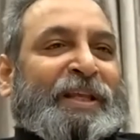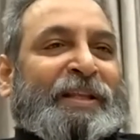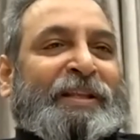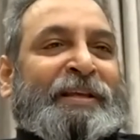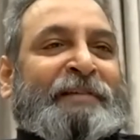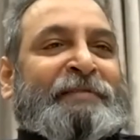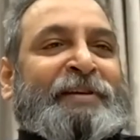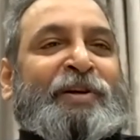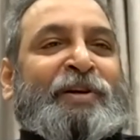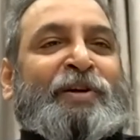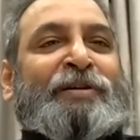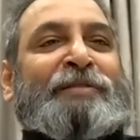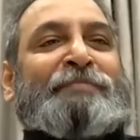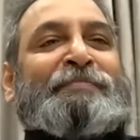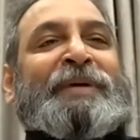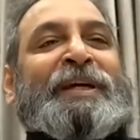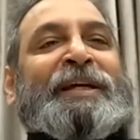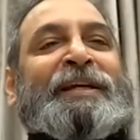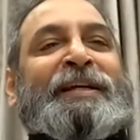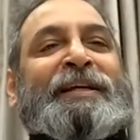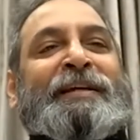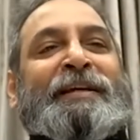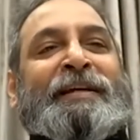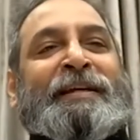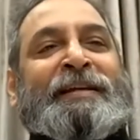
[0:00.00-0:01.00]
they were not
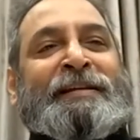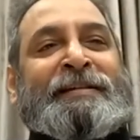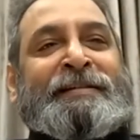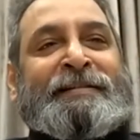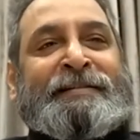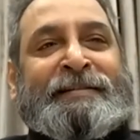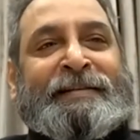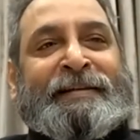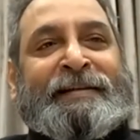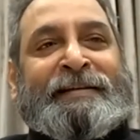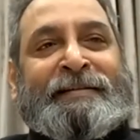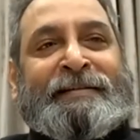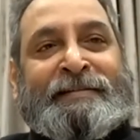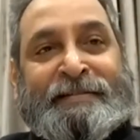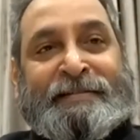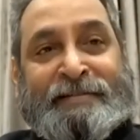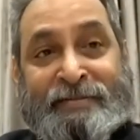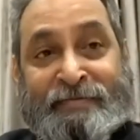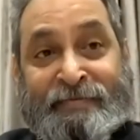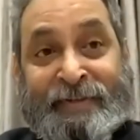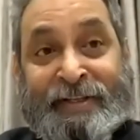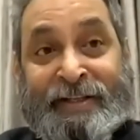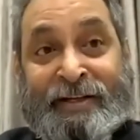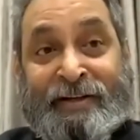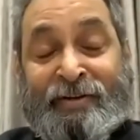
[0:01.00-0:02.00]
making any
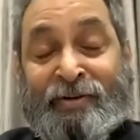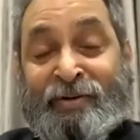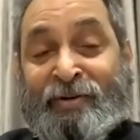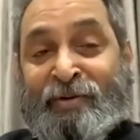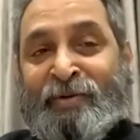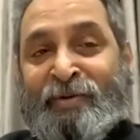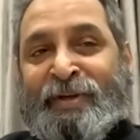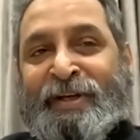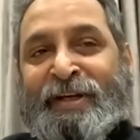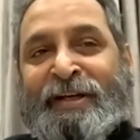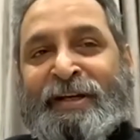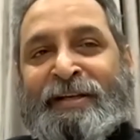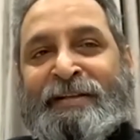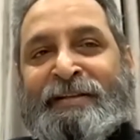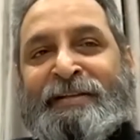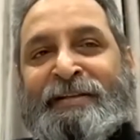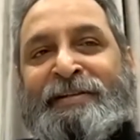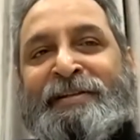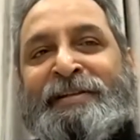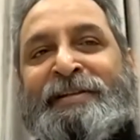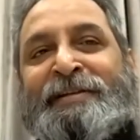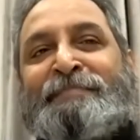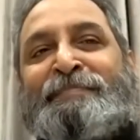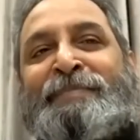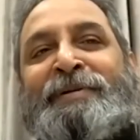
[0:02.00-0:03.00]
sense without looking at the
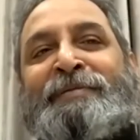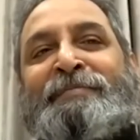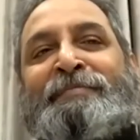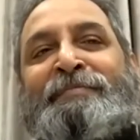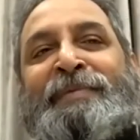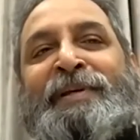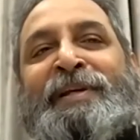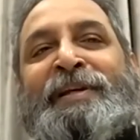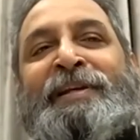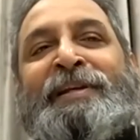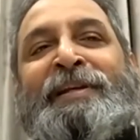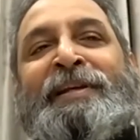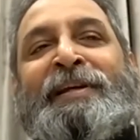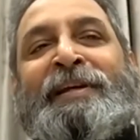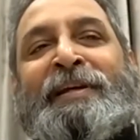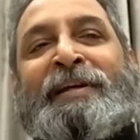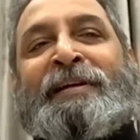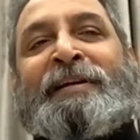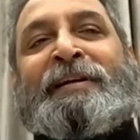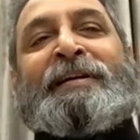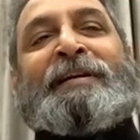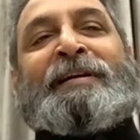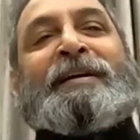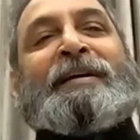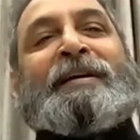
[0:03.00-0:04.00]
deeper
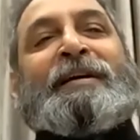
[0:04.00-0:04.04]
meaning,